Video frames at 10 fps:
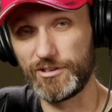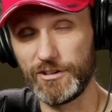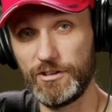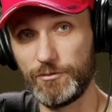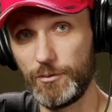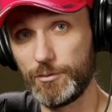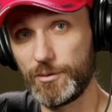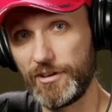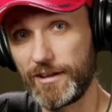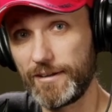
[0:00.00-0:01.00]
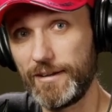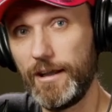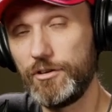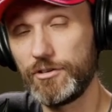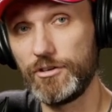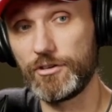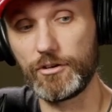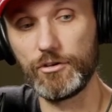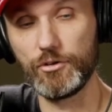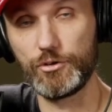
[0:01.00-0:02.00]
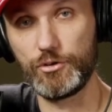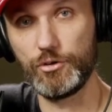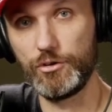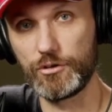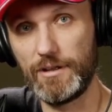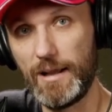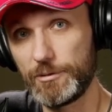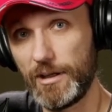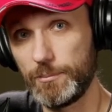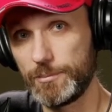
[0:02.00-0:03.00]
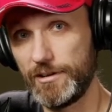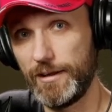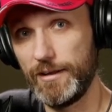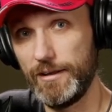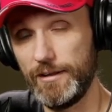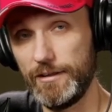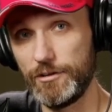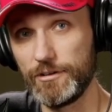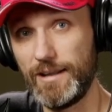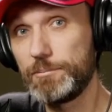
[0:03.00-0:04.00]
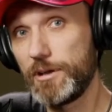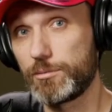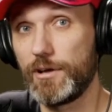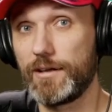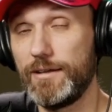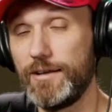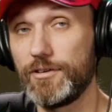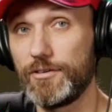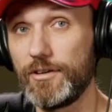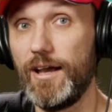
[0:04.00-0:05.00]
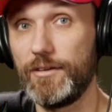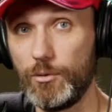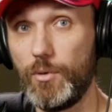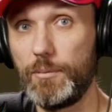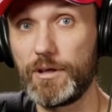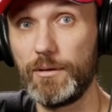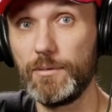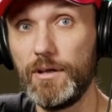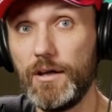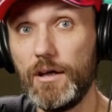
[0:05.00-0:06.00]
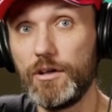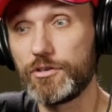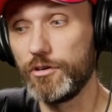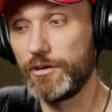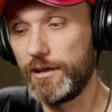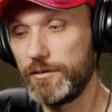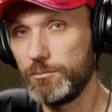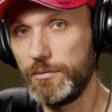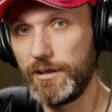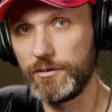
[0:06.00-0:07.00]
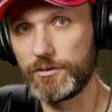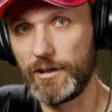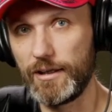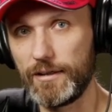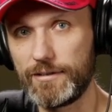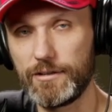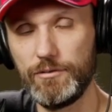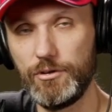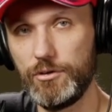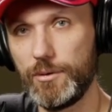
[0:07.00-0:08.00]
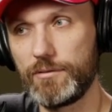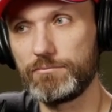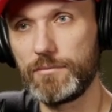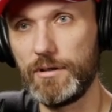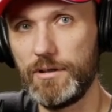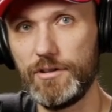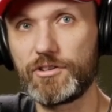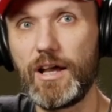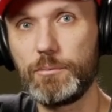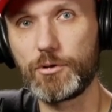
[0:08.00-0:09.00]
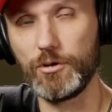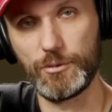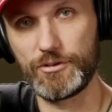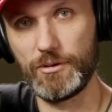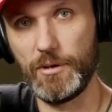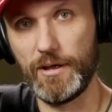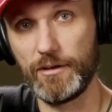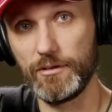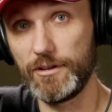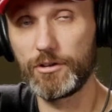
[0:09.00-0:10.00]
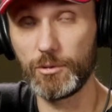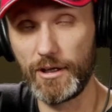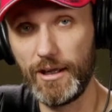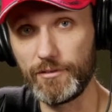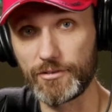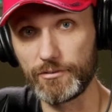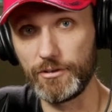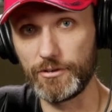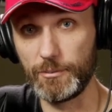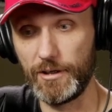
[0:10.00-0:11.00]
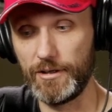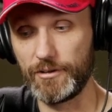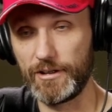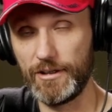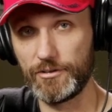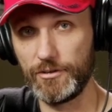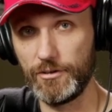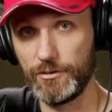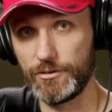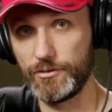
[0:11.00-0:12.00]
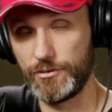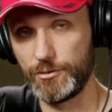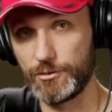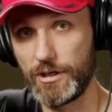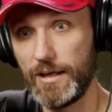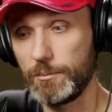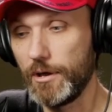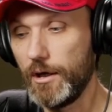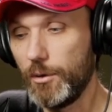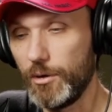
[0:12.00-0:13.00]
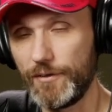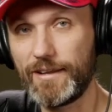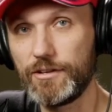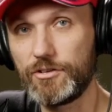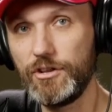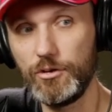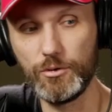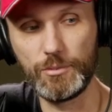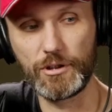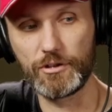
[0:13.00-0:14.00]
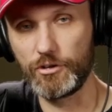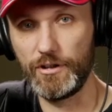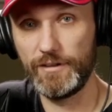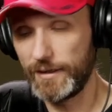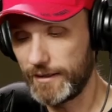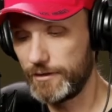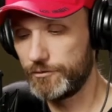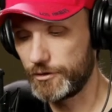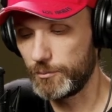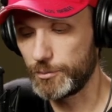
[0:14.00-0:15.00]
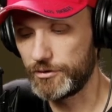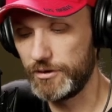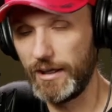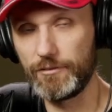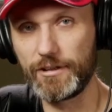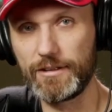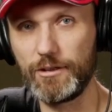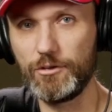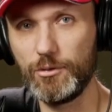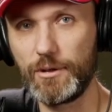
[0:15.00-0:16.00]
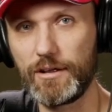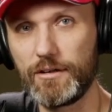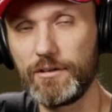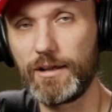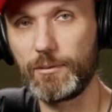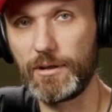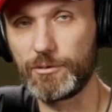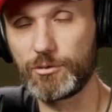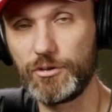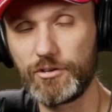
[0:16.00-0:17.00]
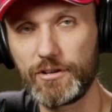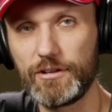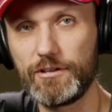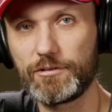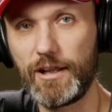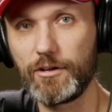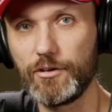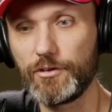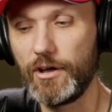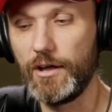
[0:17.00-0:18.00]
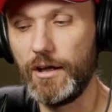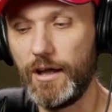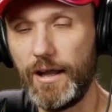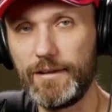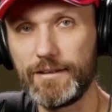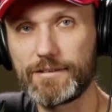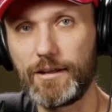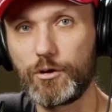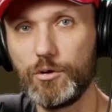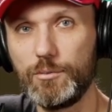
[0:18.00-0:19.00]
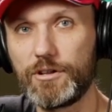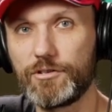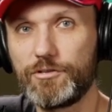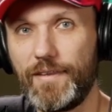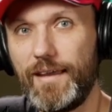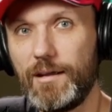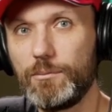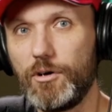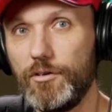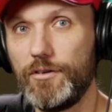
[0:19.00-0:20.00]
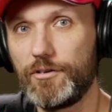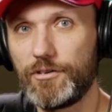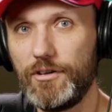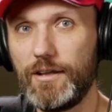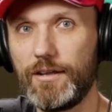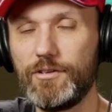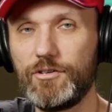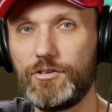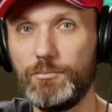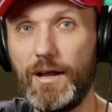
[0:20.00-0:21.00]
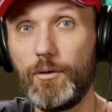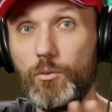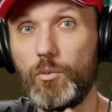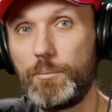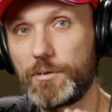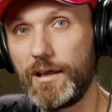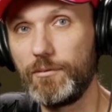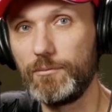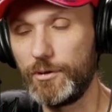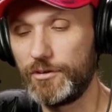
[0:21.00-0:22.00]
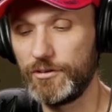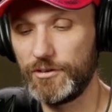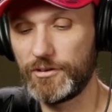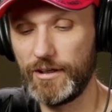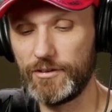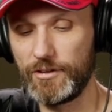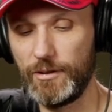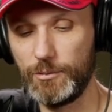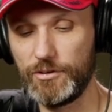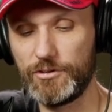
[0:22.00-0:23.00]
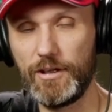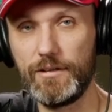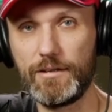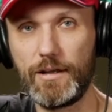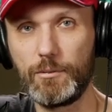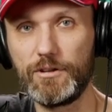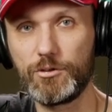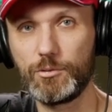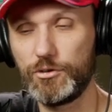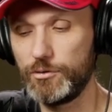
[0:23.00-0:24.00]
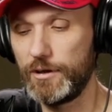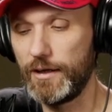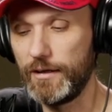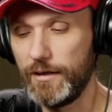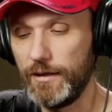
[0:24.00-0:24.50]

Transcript: 60 frames per second HD signal to your laptop that your laptop recognizes as a webcam. So then means that let's say if you're doing uh, a Skype call with somebody, or let's say you want to have a, you know somebody as a guest, you know, on, through Skype well, they can see you because uh, they can, for example, see everything that you're doing here, like when I'm switching the different angles. And that's kind of cool because for them, all they're seeing is my webcam, which in this case, I would just say that I want to switch to the